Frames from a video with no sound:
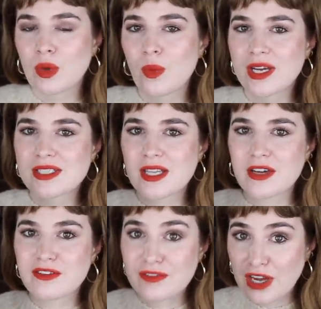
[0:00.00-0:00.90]
was
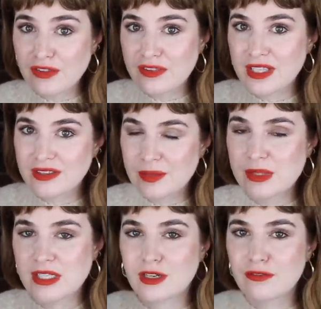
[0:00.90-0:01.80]
a velvet
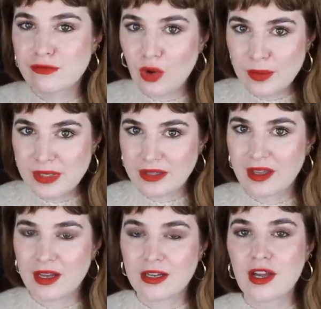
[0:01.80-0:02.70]
lipstick
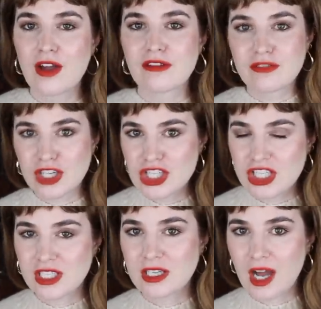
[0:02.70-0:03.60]
formula
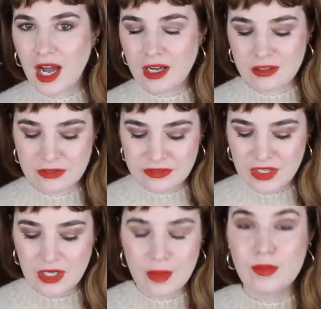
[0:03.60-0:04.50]
version of
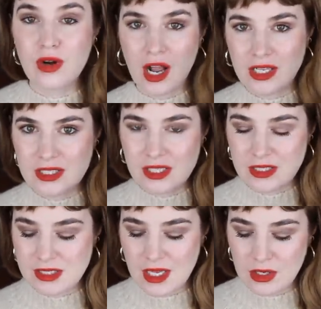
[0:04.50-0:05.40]
Moroccan
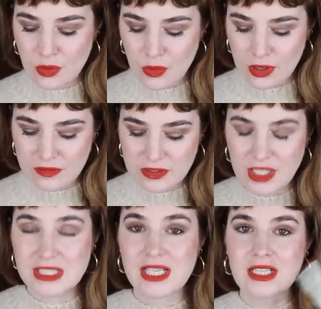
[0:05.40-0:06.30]
Sunset or of
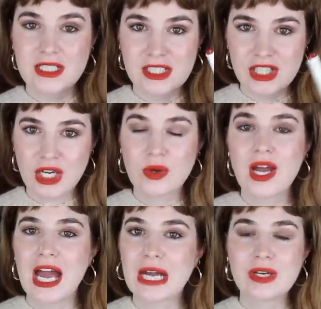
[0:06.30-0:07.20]
Glossier Disco,
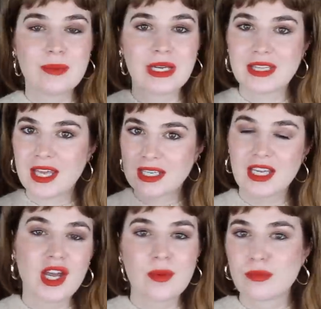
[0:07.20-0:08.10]
I would have been like,
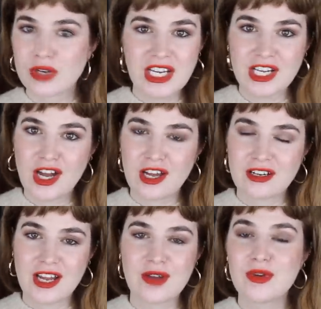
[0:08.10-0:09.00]
bring it
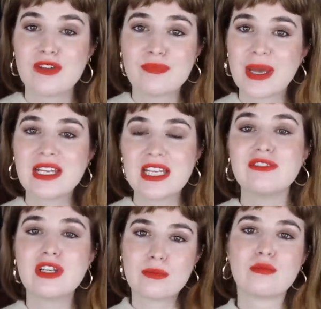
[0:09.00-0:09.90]
on. I would have been
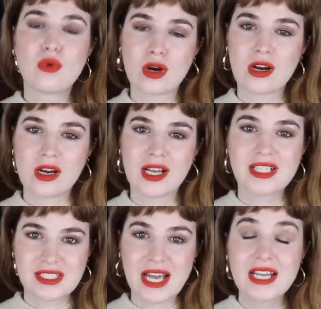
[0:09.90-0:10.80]
even more
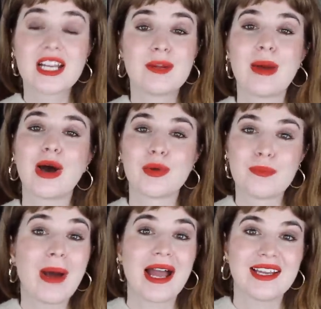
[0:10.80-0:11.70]
excited about
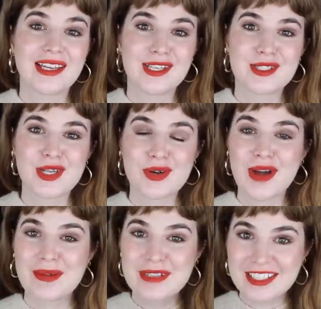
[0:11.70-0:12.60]
buying it. So
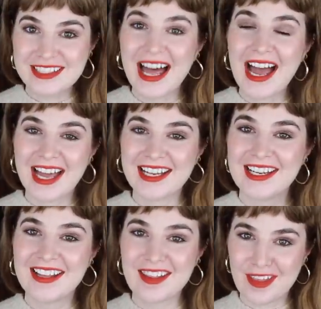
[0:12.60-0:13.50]
I'm glad
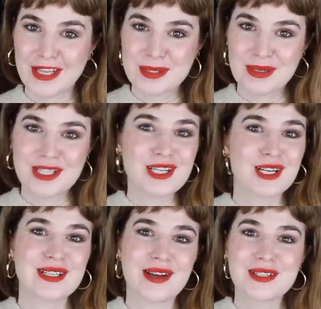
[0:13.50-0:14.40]
that that's what it
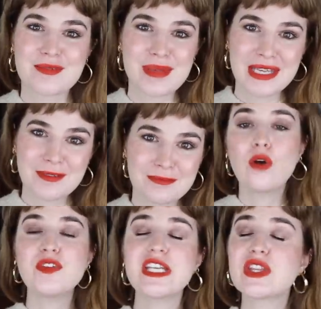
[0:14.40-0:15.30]
turned out to be.
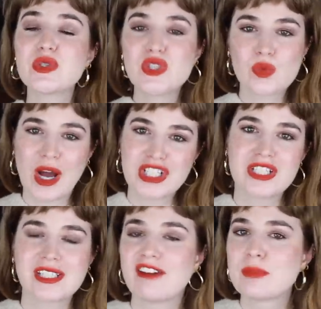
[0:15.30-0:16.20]
Hopefully those
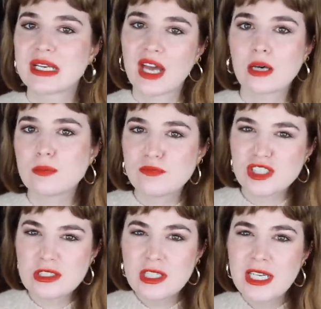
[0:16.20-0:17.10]
swatches have been
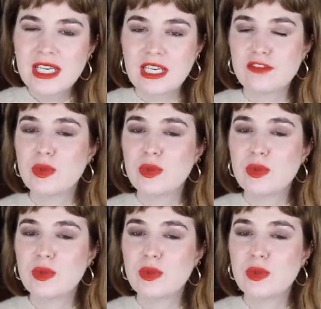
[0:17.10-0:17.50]
helpful. If